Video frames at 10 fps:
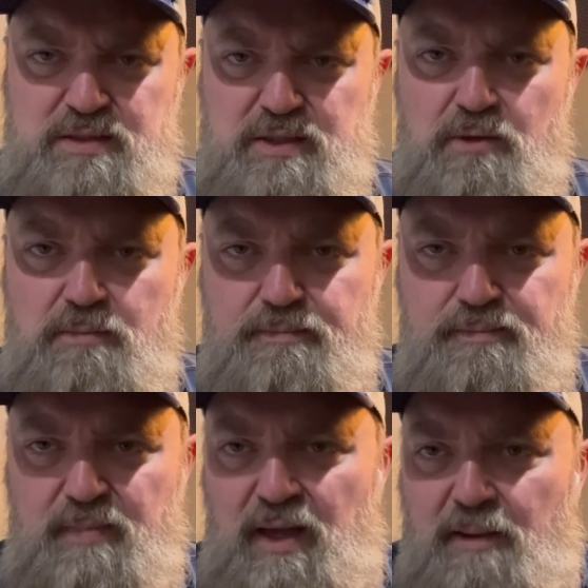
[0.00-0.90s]
So
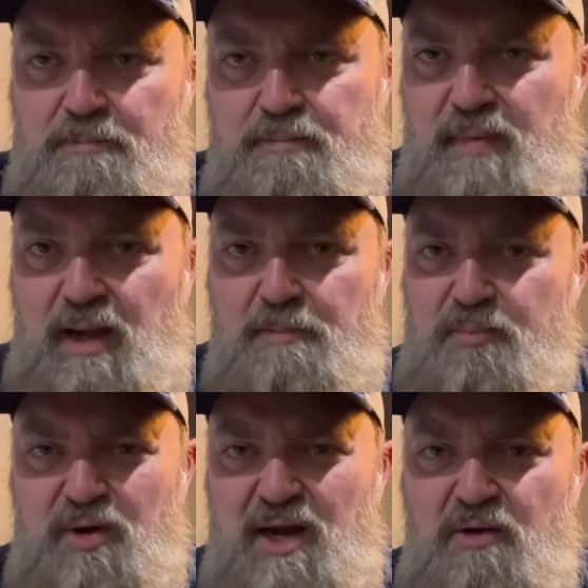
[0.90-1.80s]
I'm I'm
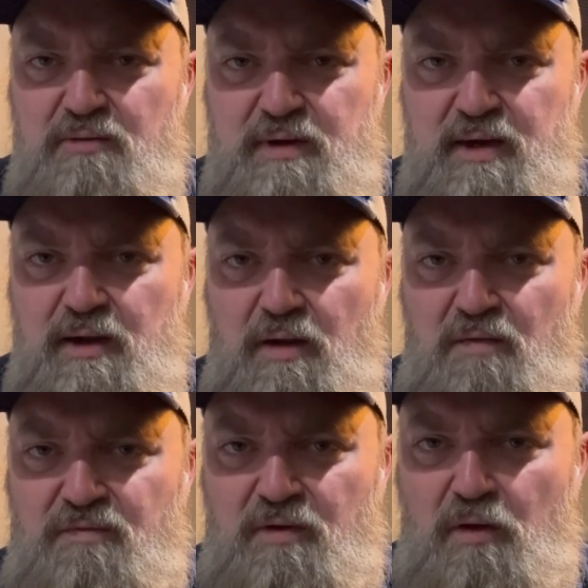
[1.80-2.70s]
proud
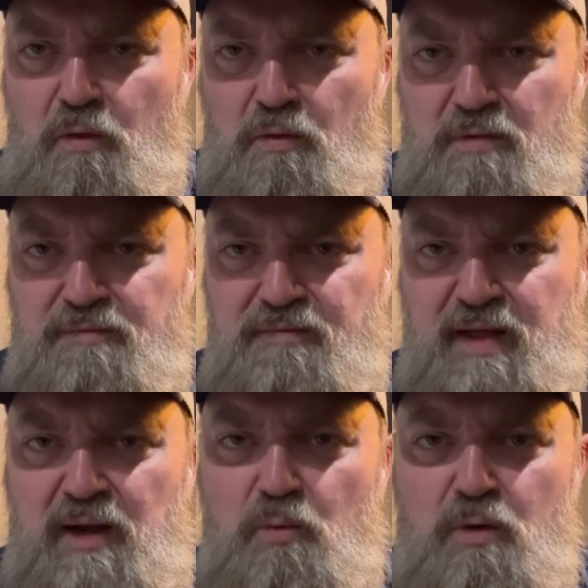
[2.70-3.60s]
of all of
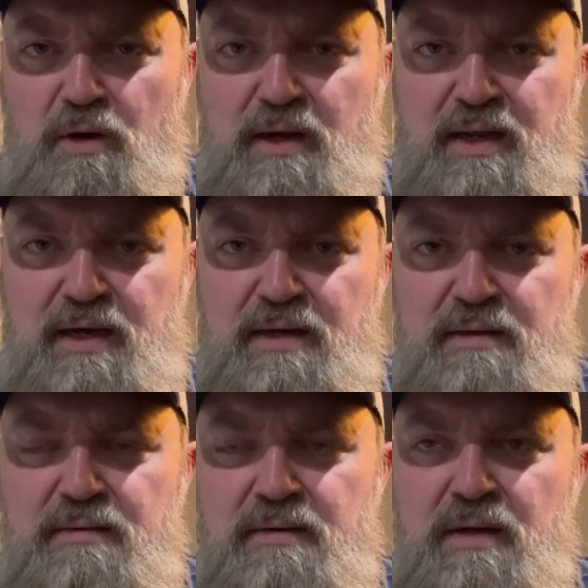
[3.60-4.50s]
that work
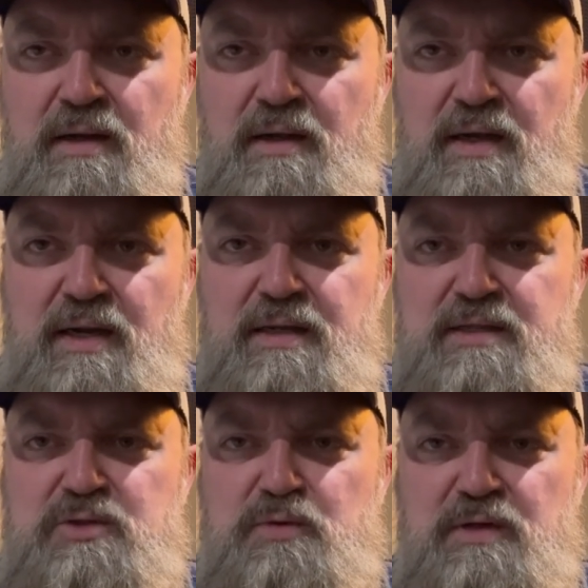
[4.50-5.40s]
and and
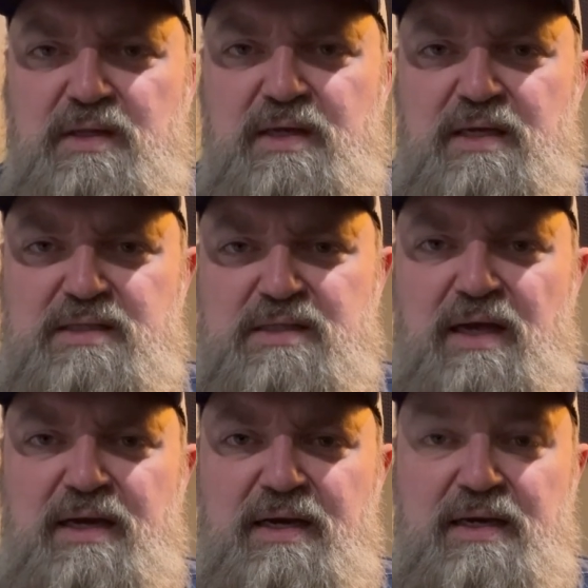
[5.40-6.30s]
it's really
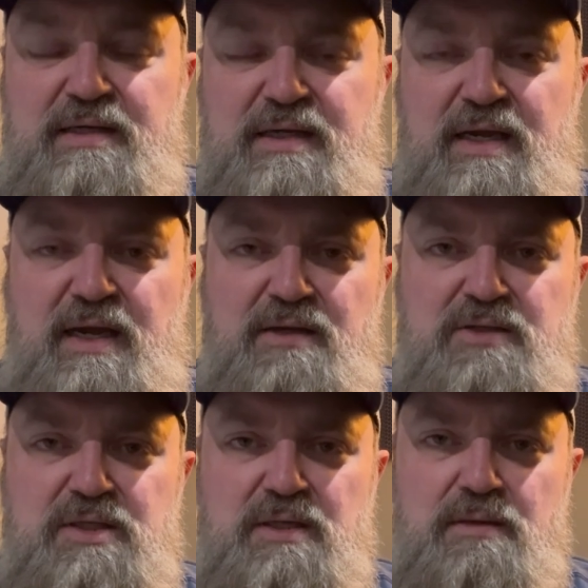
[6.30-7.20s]
exciting to get
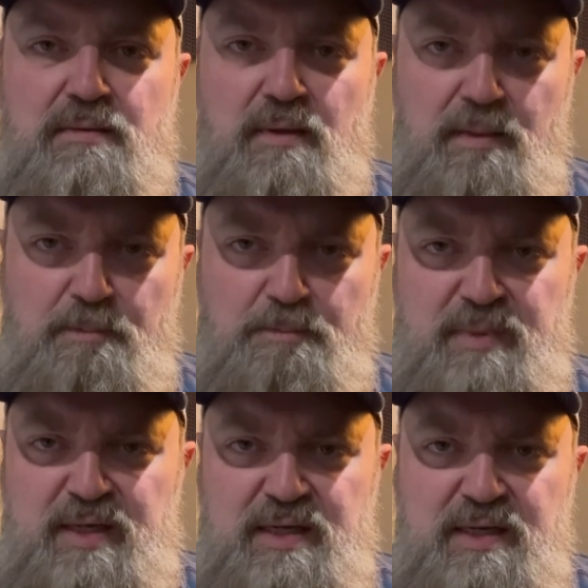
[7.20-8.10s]
to
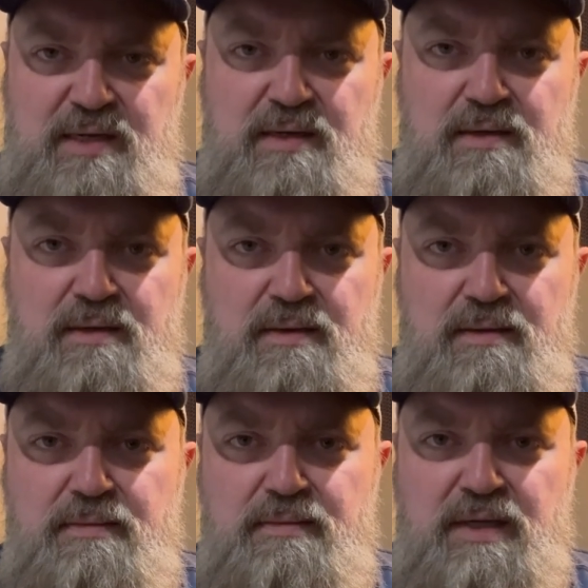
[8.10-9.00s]
be
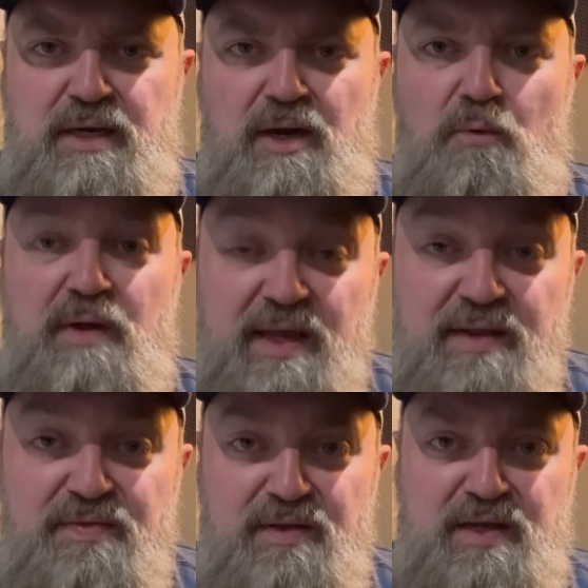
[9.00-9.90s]
you know
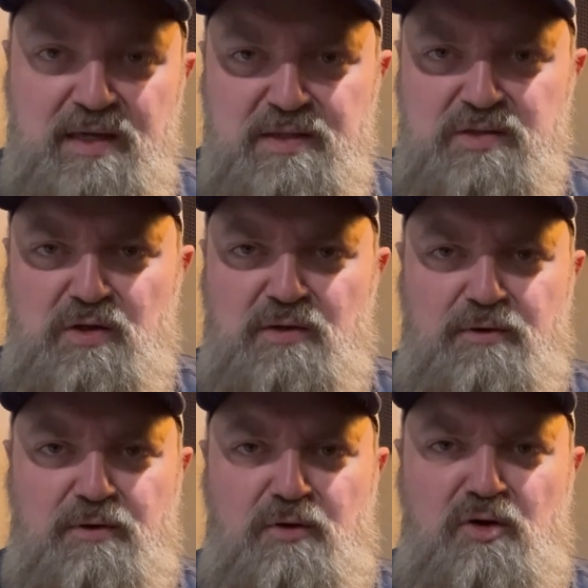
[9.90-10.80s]
in these
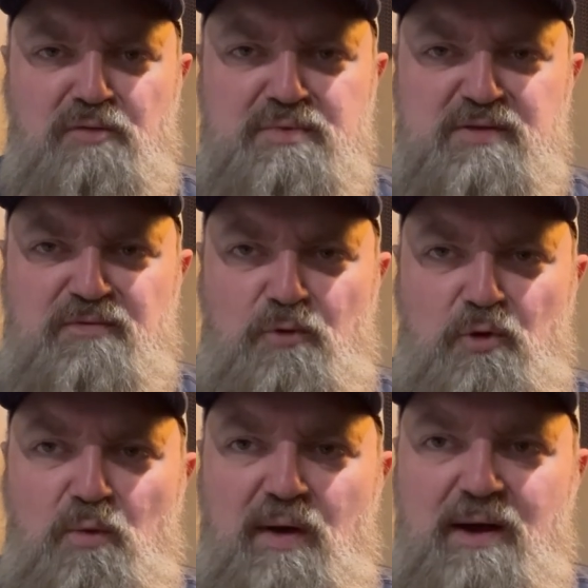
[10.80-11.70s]
other groups for
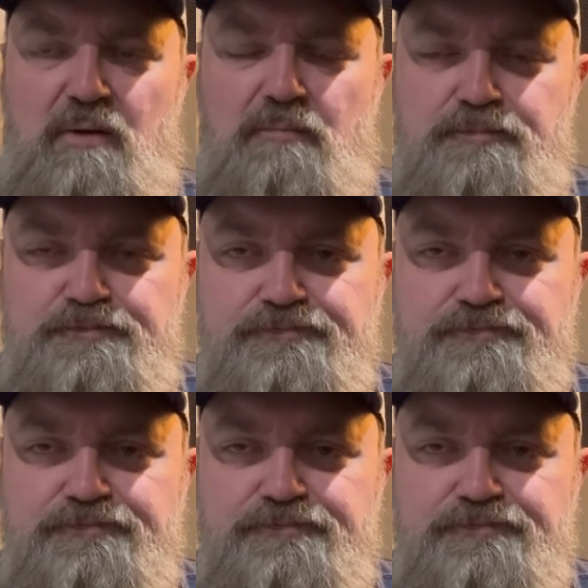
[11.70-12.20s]
a while.